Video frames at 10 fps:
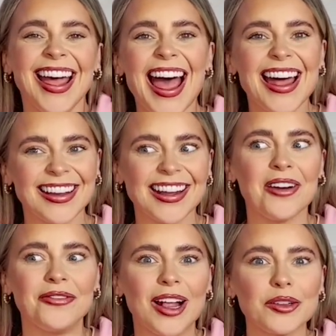Like, I
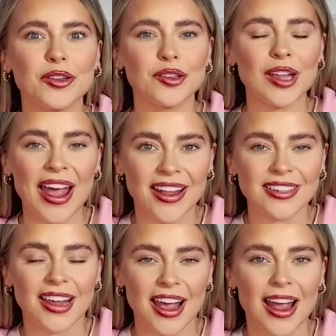felt 10
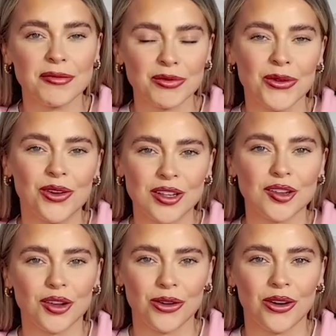times more
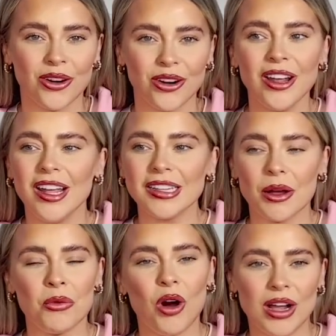insecure
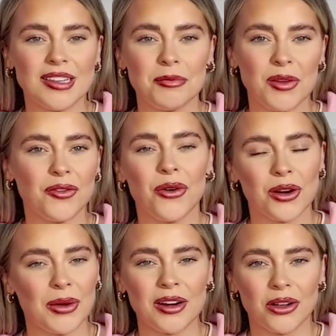than what I did before
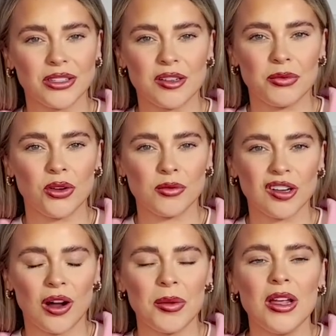when I got this boob
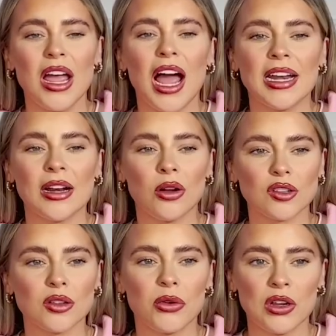job. And then I got to
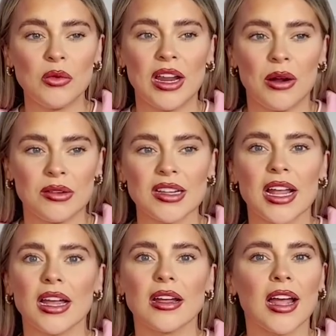the point where I was
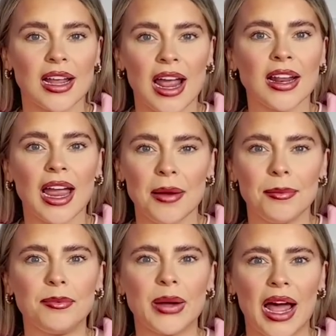like, again, getting
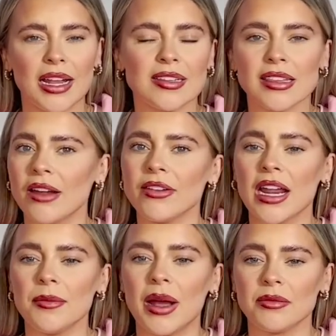back into that really
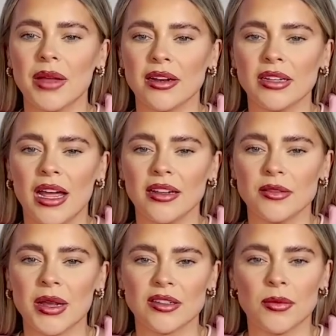bad mental
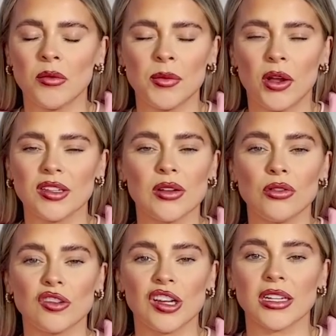headspace about my body and all
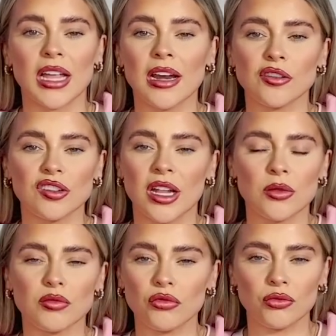shit like that. And I just ended
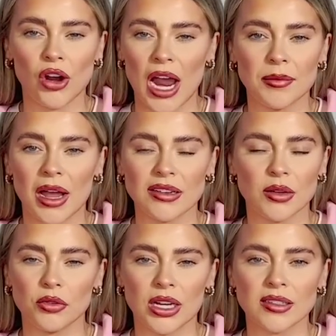up crying my eyes out,
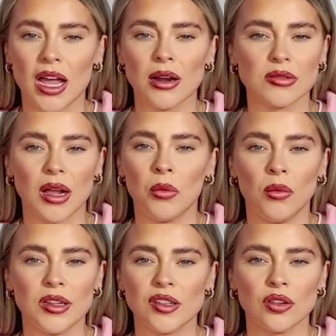breaking down. I was like, Mum,
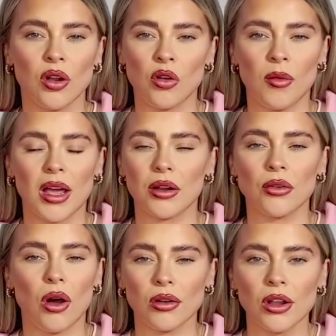this is not normal. I
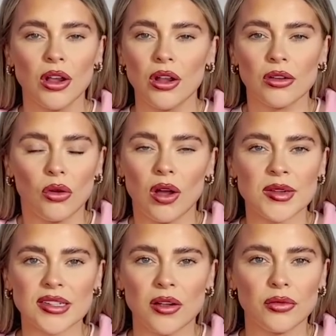cannot look at
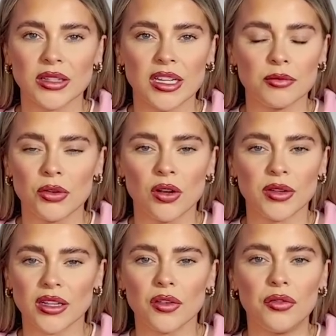myself with these boobs,
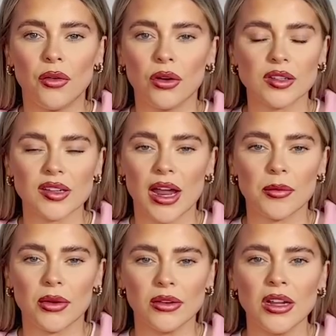like, they're fucking
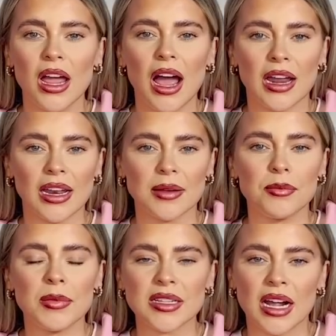terrible. And like,
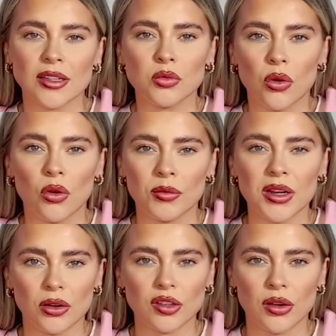my dad had warned me
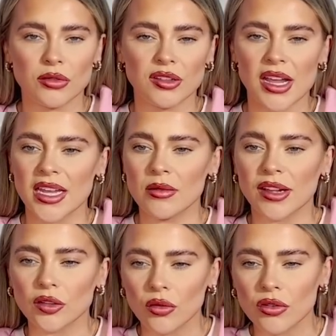not to go to Turkey. He was like,
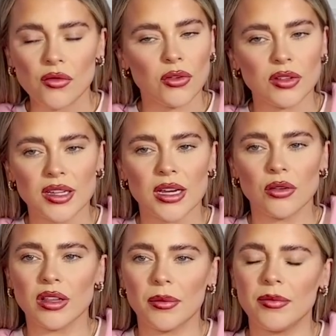don't you fucking dare go
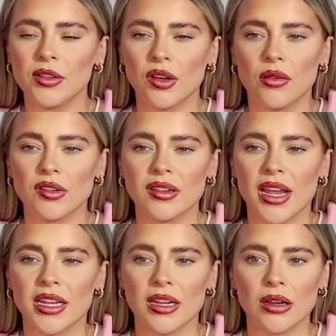to
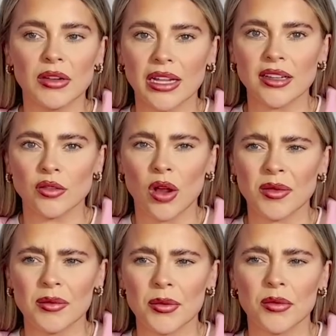Turkey. Like, this is what I mean.
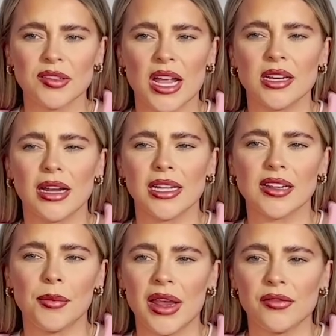People were saying, nah, your dad
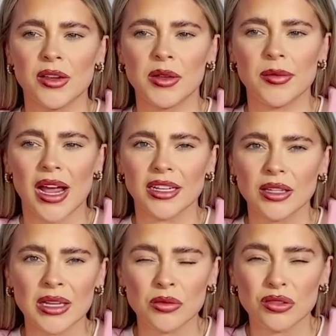paid for your BBL.
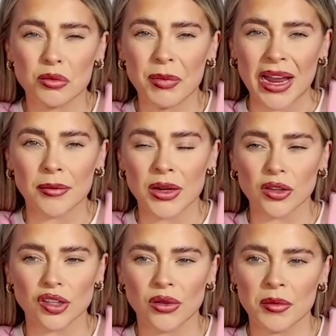He was begging me not to
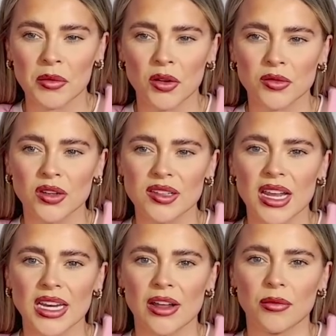go and get my boobs done in
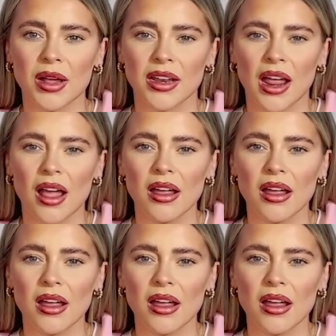Turkey, never mind that.